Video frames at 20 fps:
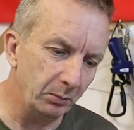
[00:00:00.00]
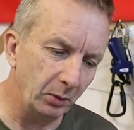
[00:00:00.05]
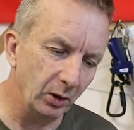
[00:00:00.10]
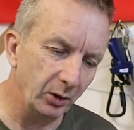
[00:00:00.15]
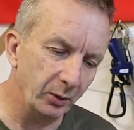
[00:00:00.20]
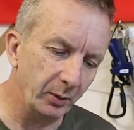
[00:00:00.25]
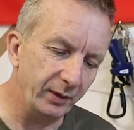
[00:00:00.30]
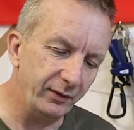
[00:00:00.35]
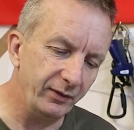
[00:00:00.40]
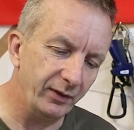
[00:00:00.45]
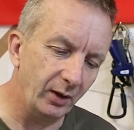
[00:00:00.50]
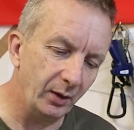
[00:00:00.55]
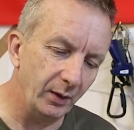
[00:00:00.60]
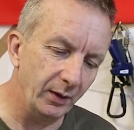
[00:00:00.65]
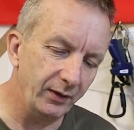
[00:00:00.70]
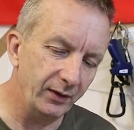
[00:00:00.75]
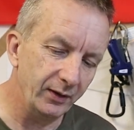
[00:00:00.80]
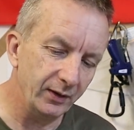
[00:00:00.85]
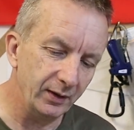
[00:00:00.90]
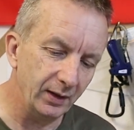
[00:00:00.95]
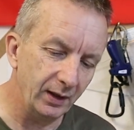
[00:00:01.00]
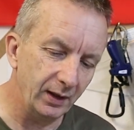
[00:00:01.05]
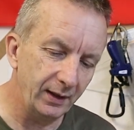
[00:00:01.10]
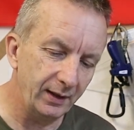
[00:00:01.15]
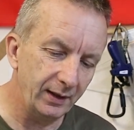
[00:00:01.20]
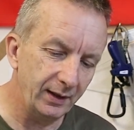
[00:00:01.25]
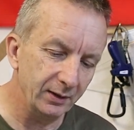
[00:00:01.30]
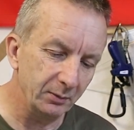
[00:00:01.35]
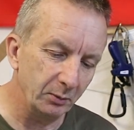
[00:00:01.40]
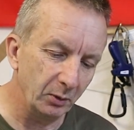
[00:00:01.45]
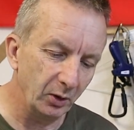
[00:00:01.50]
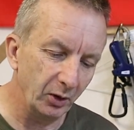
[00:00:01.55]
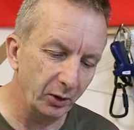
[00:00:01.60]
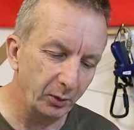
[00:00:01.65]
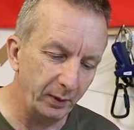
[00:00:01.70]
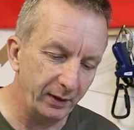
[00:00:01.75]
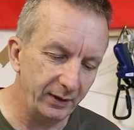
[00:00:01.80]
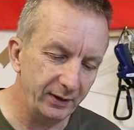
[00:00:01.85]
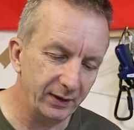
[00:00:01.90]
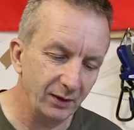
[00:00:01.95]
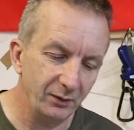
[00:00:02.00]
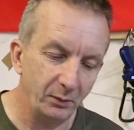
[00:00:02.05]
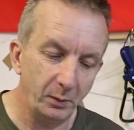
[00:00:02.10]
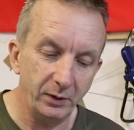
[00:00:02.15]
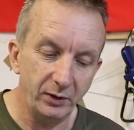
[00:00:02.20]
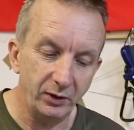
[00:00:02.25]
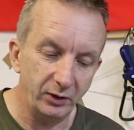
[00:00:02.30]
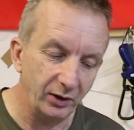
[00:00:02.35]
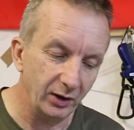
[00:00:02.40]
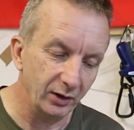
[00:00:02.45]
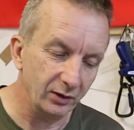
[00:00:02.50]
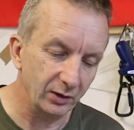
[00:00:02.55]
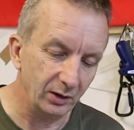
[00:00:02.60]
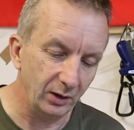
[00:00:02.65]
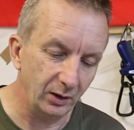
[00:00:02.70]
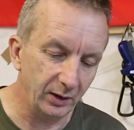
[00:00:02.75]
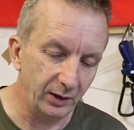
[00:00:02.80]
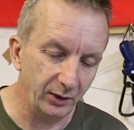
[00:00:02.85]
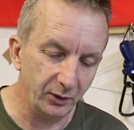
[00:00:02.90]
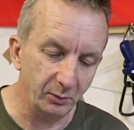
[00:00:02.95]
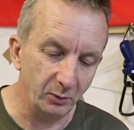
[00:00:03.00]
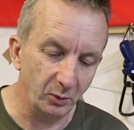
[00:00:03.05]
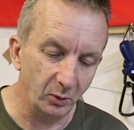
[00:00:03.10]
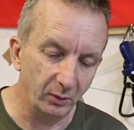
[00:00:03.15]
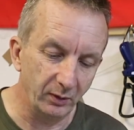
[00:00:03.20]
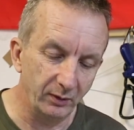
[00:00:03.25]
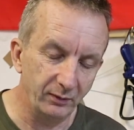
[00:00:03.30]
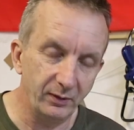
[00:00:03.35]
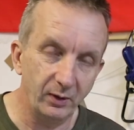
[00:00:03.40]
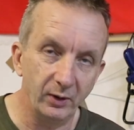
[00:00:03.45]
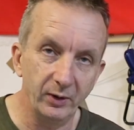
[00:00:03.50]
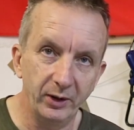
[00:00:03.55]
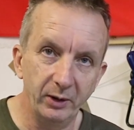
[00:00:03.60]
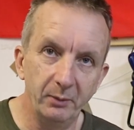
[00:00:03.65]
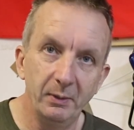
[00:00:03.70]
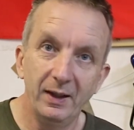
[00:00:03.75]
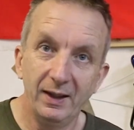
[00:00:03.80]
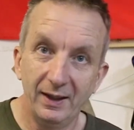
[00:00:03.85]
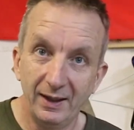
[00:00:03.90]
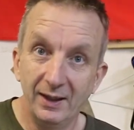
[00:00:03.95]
Model 25s and there's a Model 27 which is just slightly smaller in volume.